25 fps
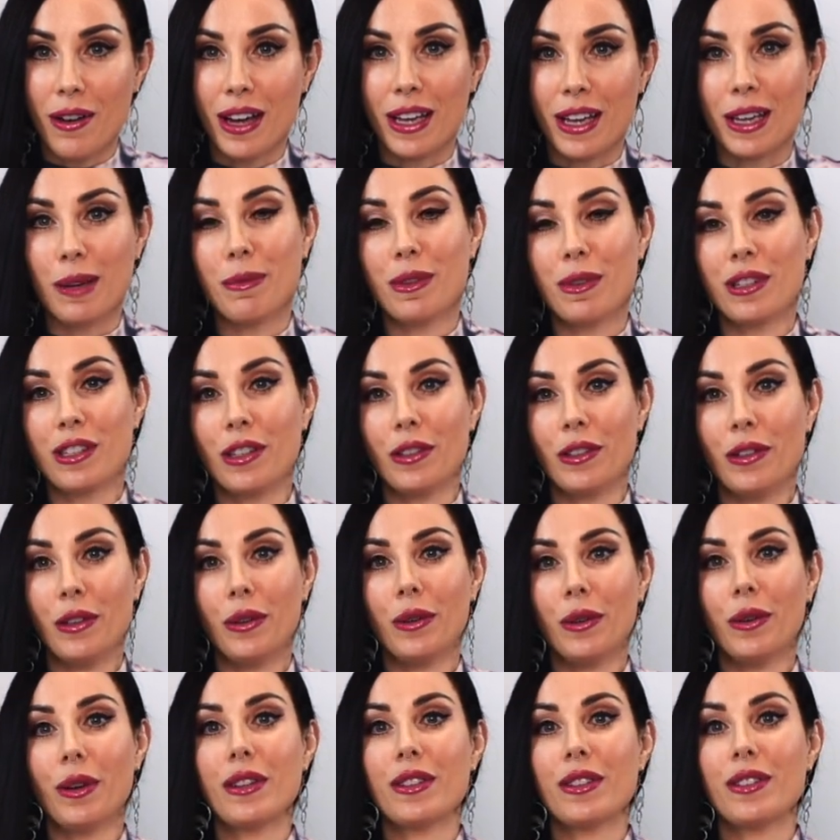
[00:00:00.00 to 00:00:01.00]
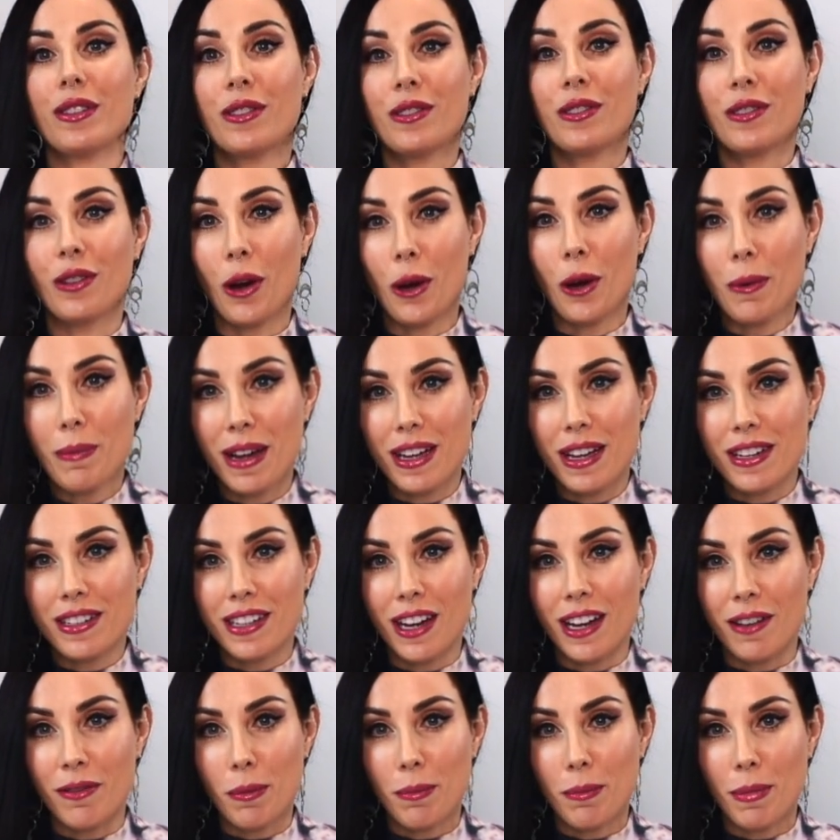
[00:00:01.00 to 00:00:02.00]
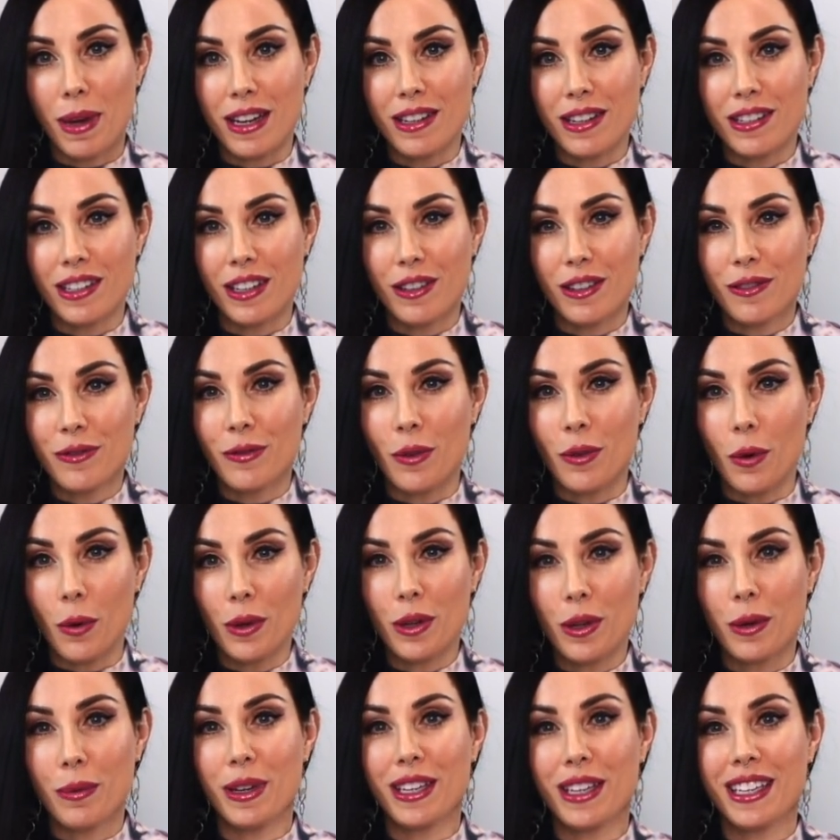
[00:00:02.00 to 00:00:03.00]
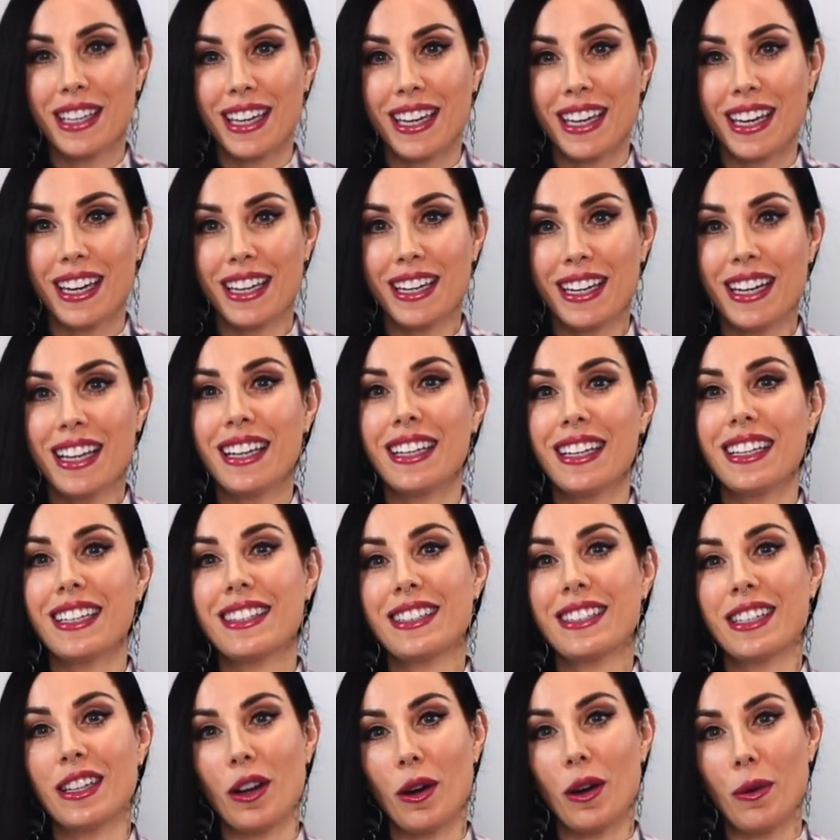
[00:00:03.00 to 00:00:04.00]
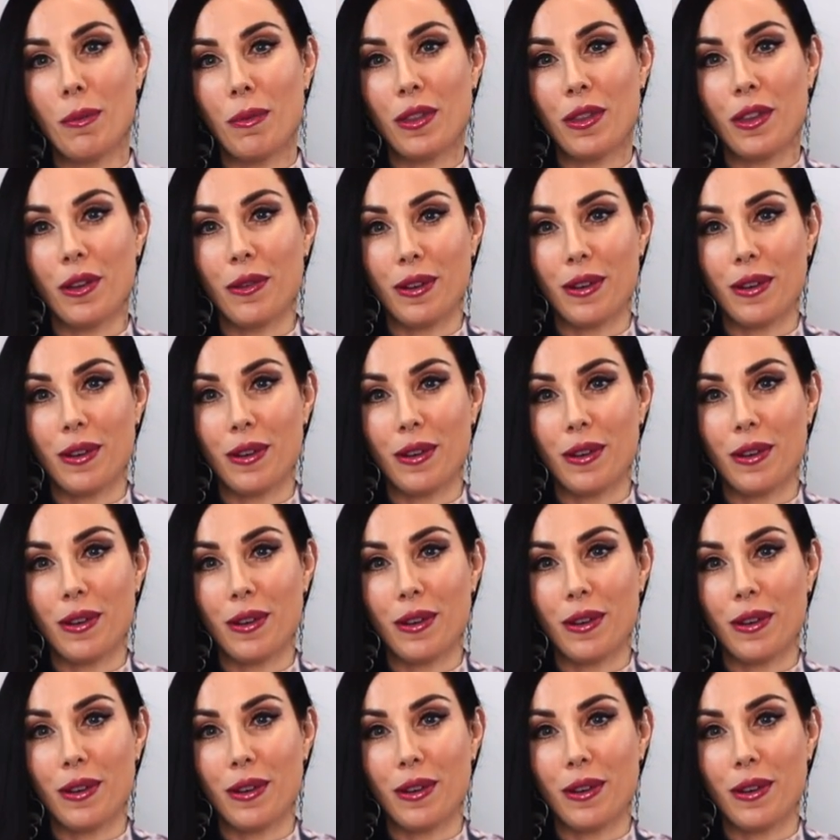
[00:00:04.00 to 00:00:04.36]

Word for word: I am wishing you so much love and magic for your week ahead. Let's get on with your